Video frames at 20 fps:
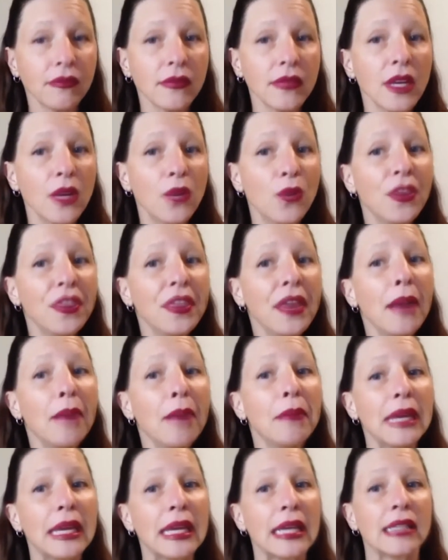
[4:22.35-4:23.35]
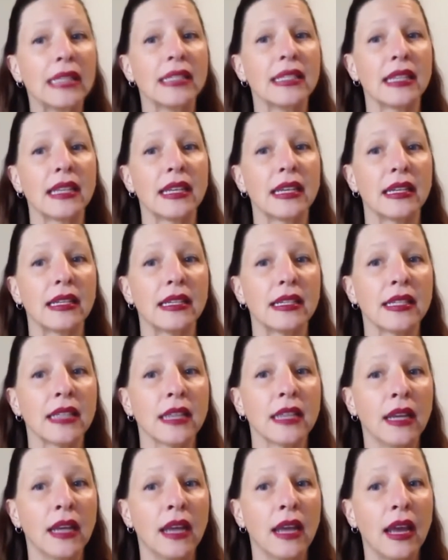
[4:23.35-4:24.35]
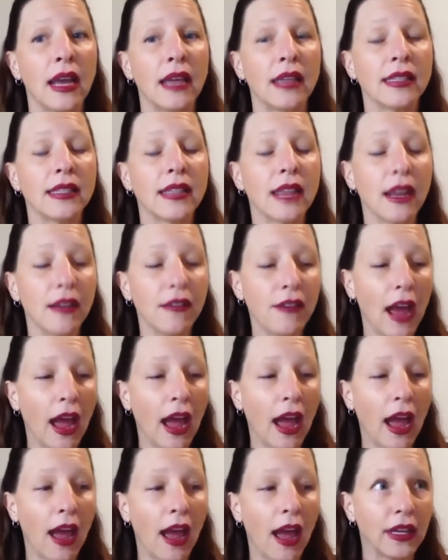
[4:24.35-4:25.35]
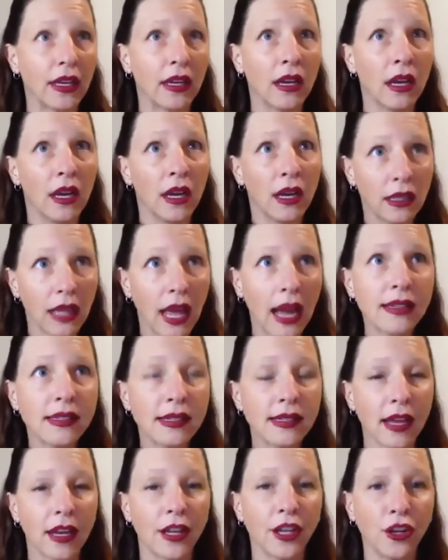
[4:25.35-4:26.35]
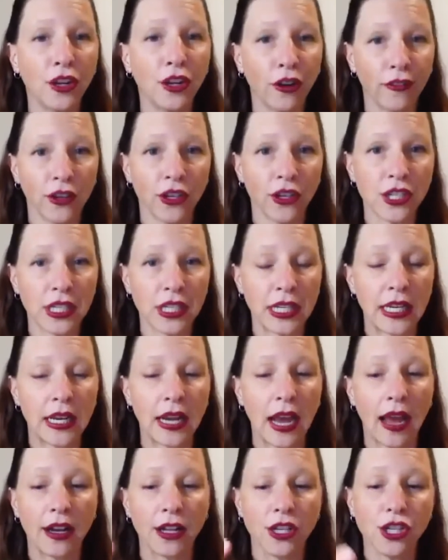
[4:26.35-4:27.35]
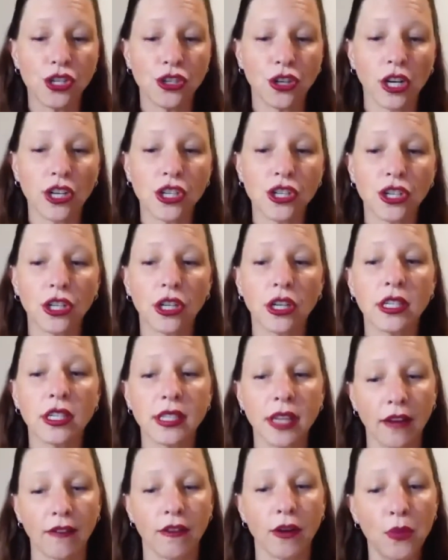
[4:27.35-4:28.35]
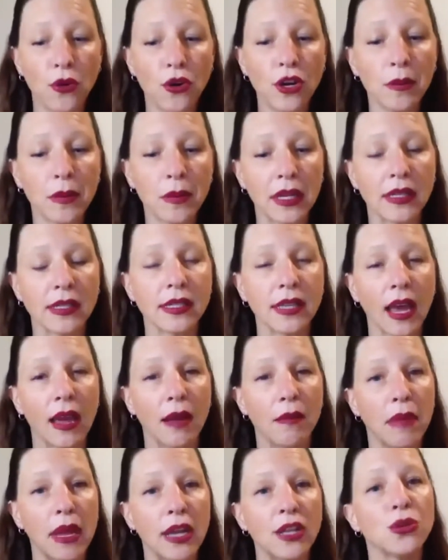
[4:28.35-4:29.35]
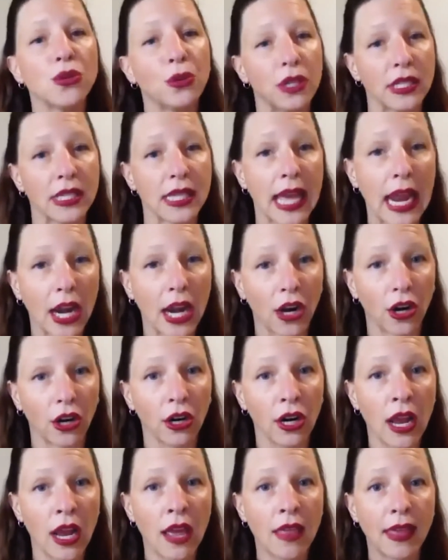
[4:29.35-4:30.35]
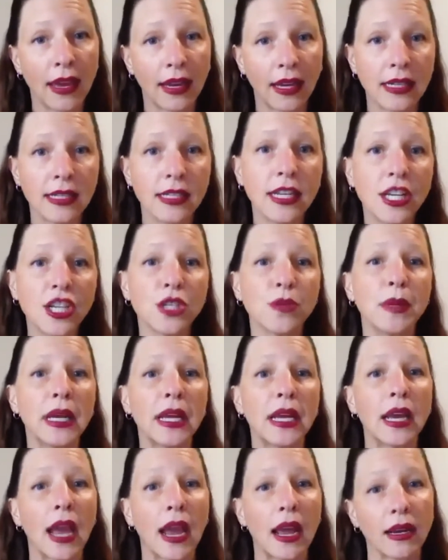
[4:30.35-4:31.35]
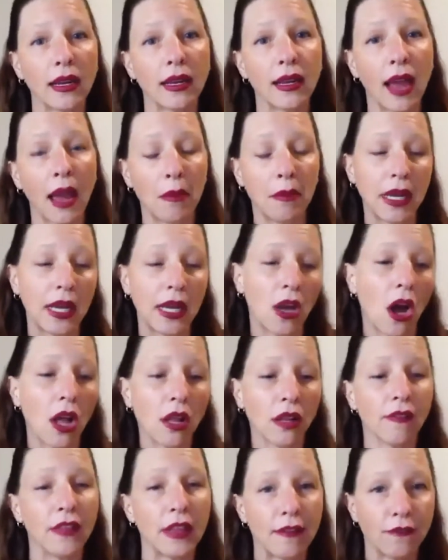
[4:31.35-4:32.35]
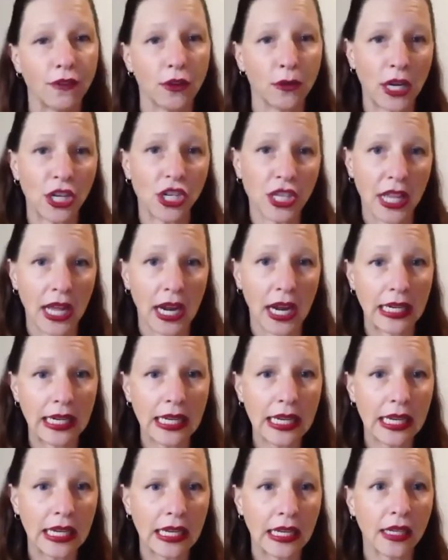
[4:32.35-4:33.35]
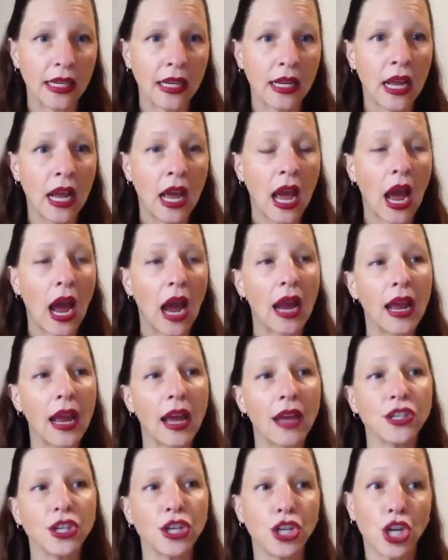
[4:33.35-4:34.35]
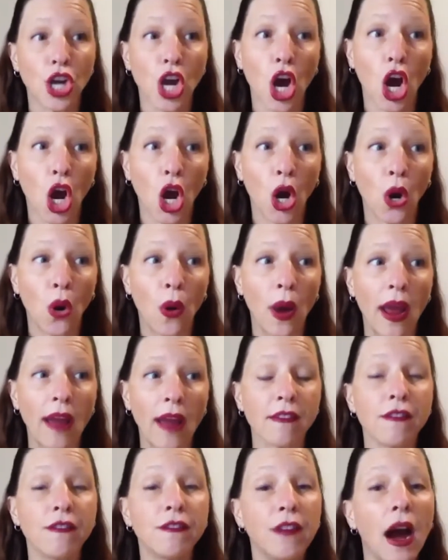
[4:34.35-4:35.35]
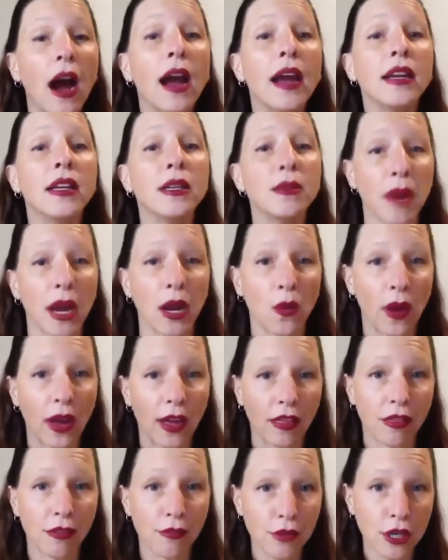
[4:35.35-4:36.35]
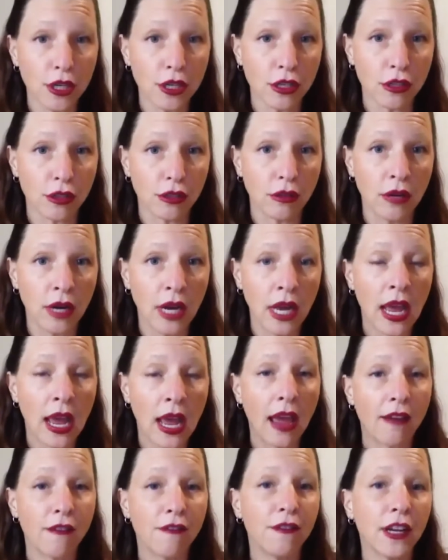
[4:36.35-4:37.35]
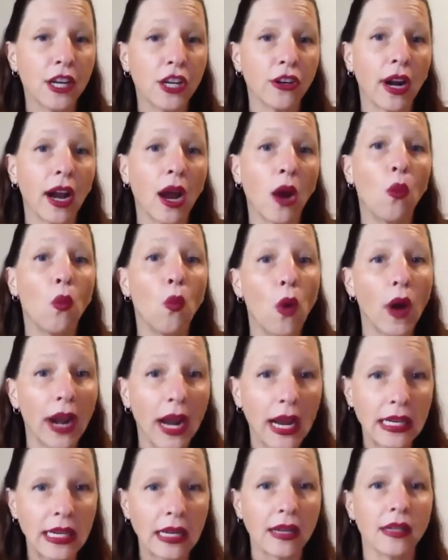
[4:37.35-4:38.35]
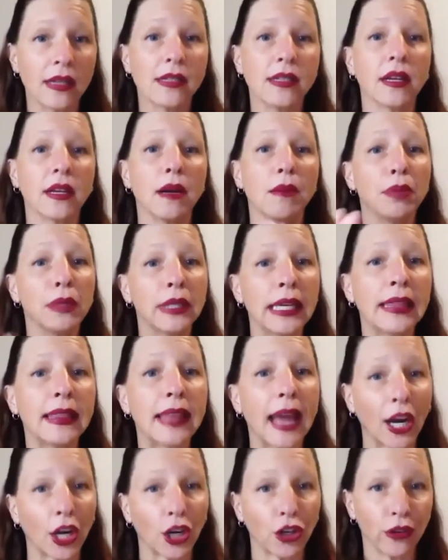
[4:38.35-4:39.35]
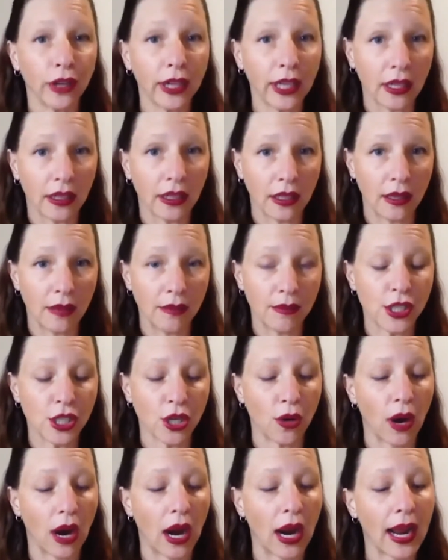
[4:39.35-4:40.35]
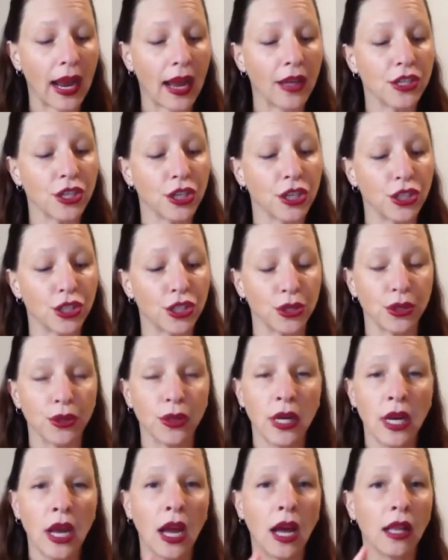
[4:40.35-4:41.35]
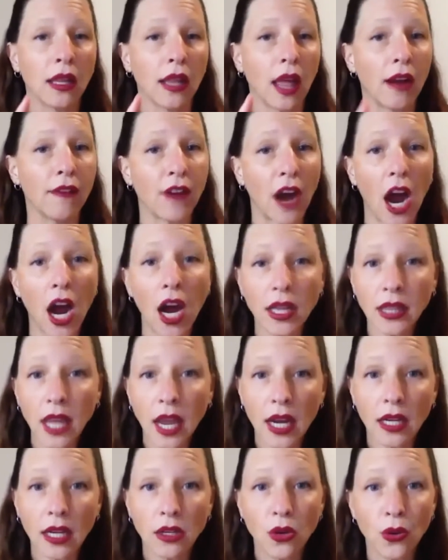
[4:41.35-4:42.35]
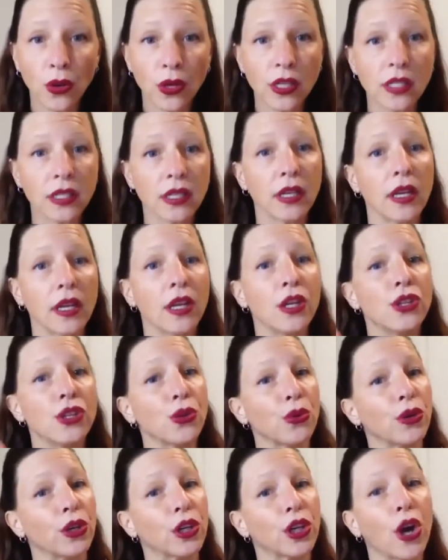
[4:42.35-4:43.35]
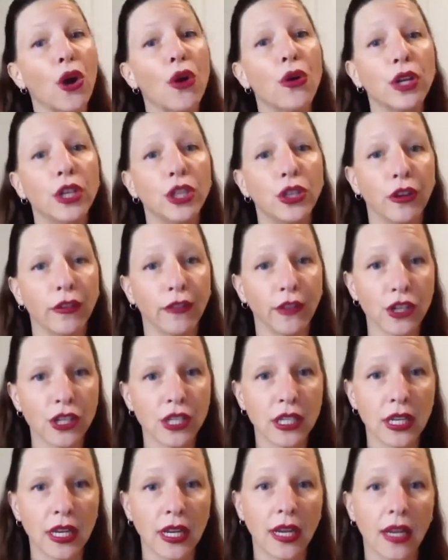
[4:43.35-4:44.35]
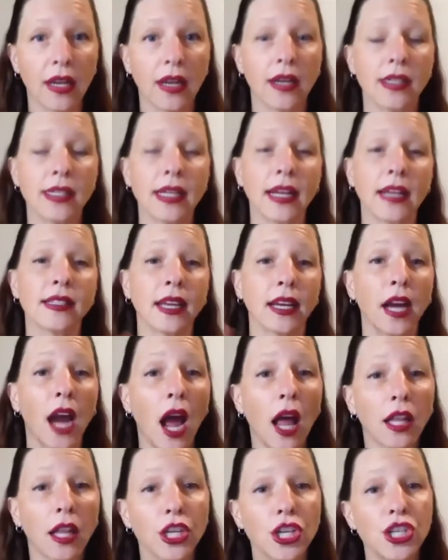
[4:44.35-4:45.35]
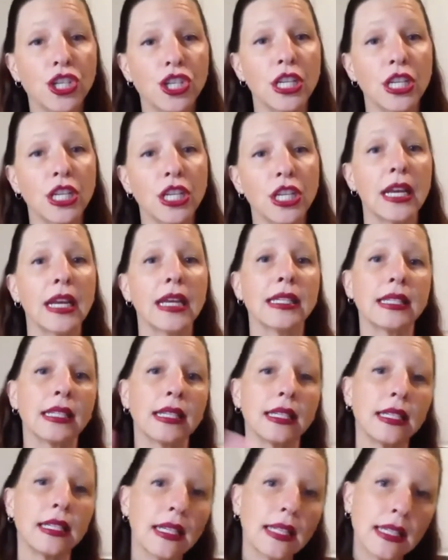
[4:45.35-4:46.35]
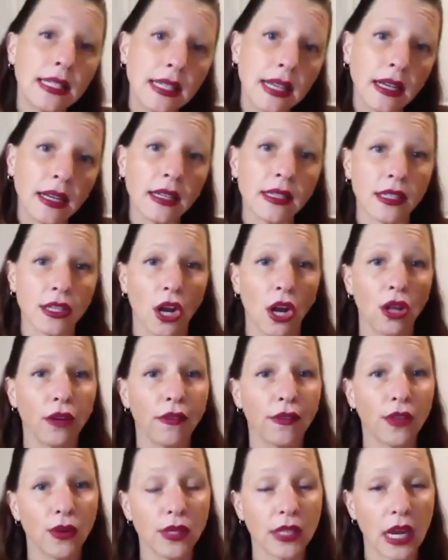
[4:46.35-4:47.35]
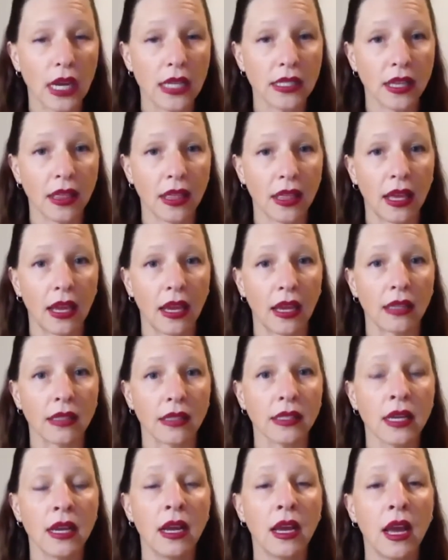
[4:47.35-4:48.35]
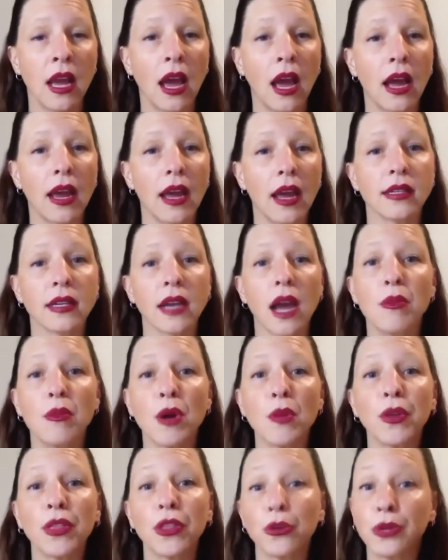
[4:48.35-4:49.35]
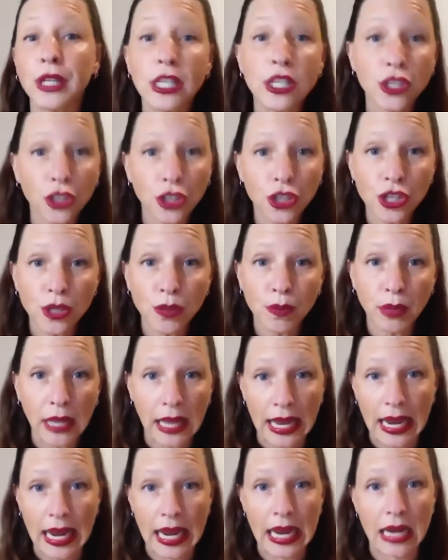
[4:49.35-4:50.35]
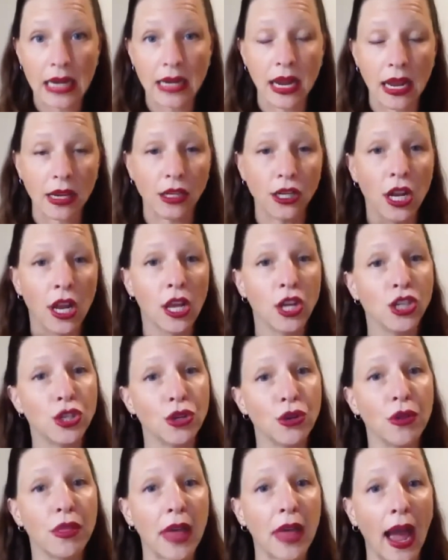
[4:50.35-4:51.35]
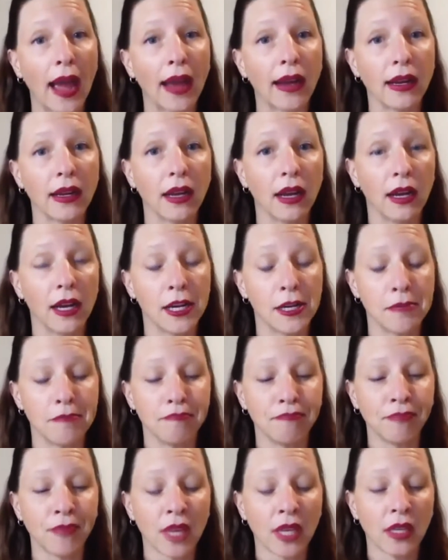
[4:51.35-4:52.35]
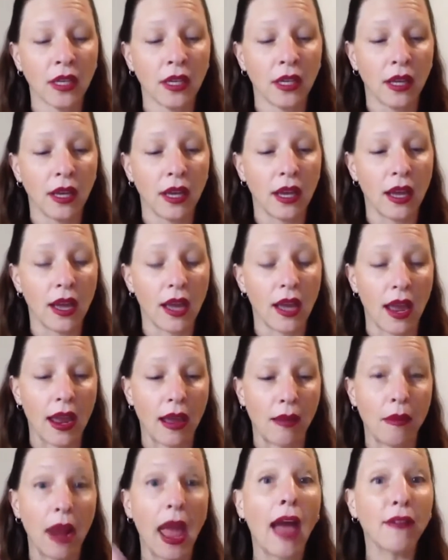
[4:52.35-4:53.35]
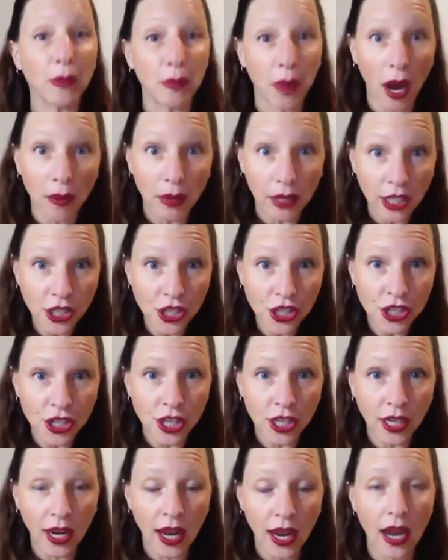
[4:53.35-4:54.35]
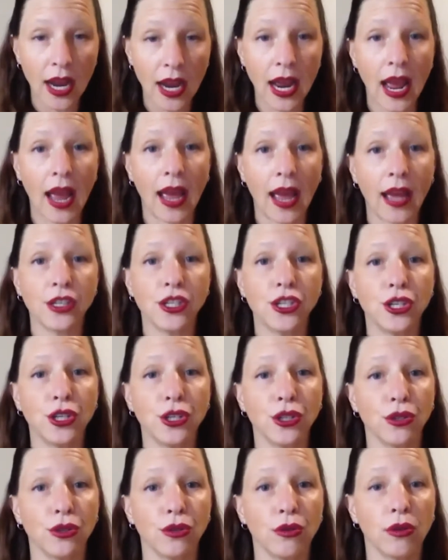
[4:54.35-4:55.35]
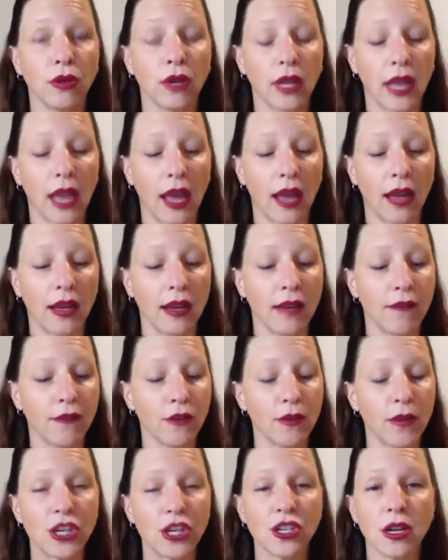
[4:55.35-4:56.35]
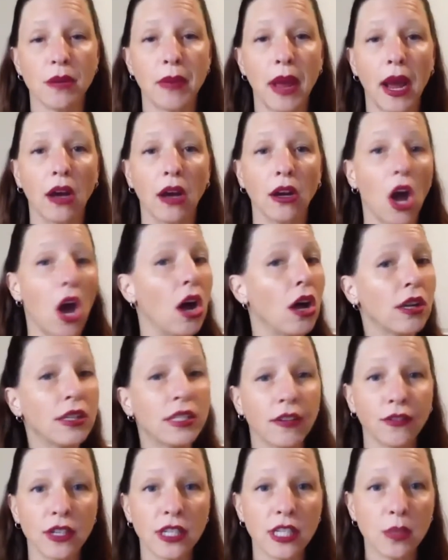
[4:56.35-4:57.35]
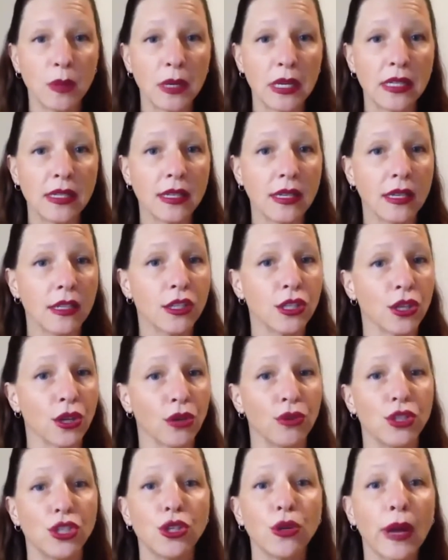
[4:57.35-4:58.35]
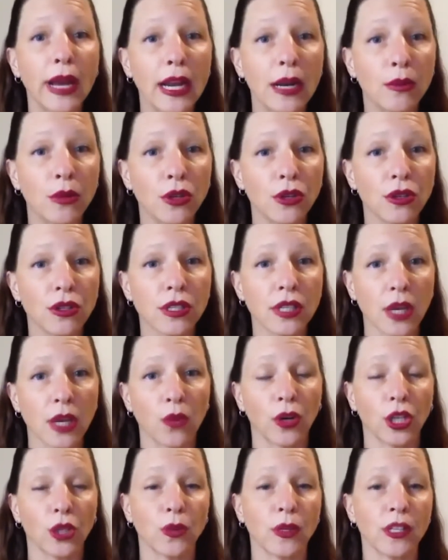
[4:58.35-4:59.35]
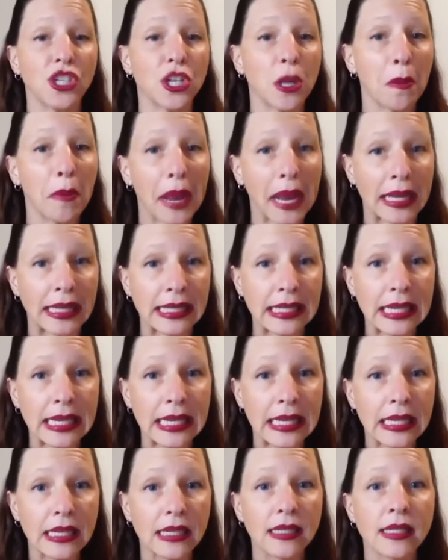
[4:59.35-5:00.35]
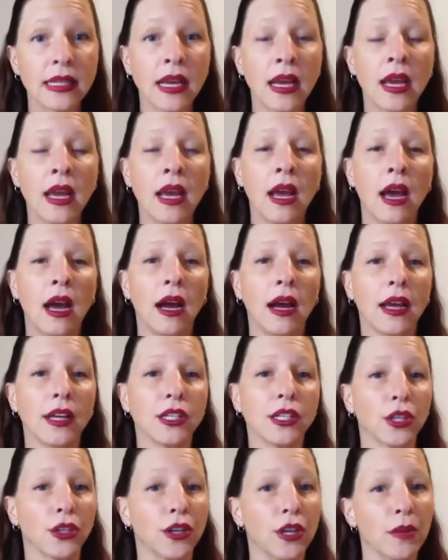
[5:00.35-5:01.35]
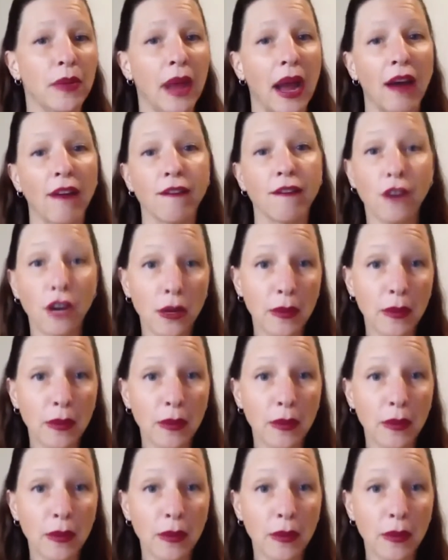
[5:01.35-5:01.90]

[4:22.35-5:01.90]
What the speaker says: And what that means is instead of having classes at a university and a structured set of appointments and mentors there that can teach me and get me all of the information that I need, I had to go and find my way through and figure out what I needed to complete that curriculum. So I had to do a lot of online courses or go to university and take psychology and statistics and all of those kinds of things. I had to come up with a research plan and do that and have it published. I had to get information about all different species, so zoo animals. I worked with chimpanzees. I had to learn about farm